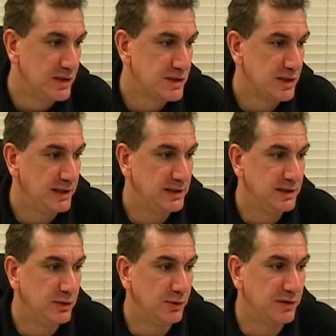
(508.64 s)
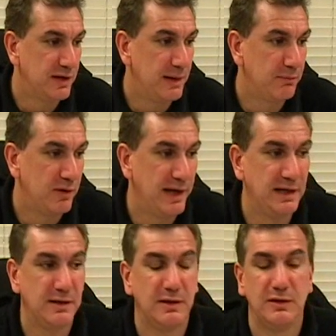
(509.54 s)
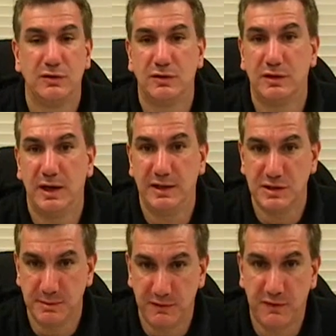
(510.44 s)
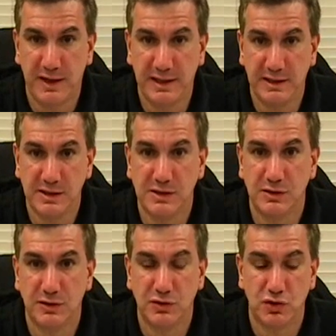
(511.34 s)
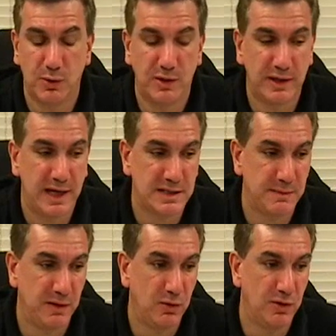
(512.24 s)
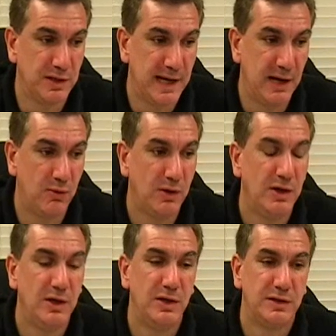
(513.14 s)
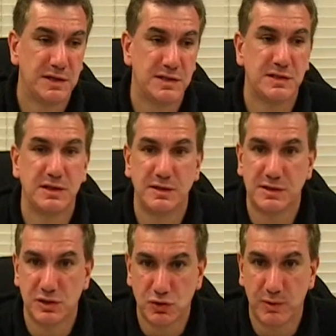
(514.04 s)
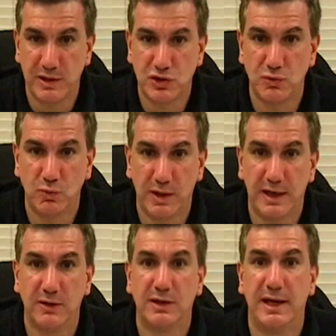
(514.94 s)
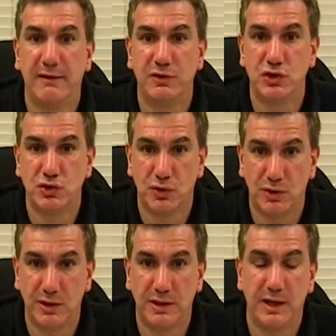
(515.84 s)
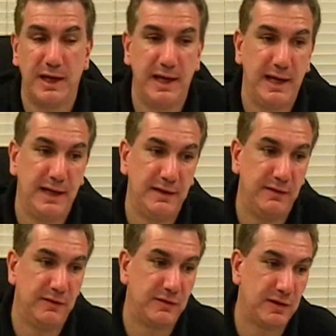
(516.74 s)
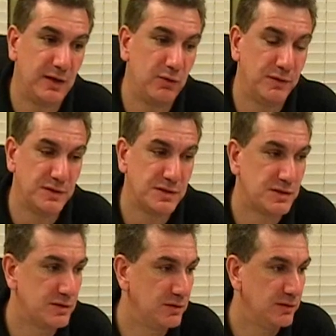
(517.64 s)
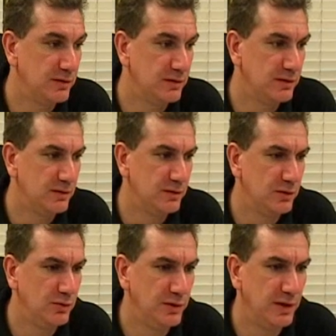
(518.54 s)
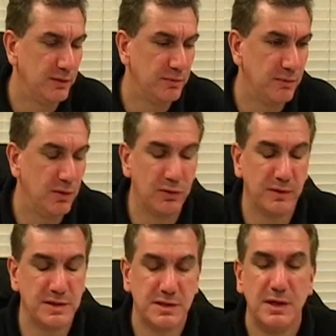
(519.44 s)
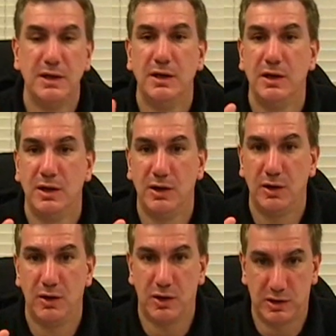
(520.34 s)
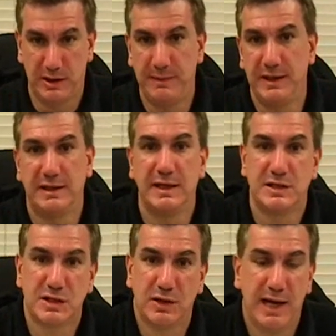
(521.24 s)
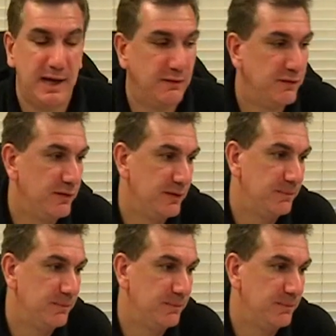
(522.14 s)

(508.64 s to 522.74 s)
signed a deal with Top Rank, and he's going to be fighting Joel Casamayor. Now, this is another situation where Gary Shaw and I don't know if it's who the other promoter is, are claiming that they still have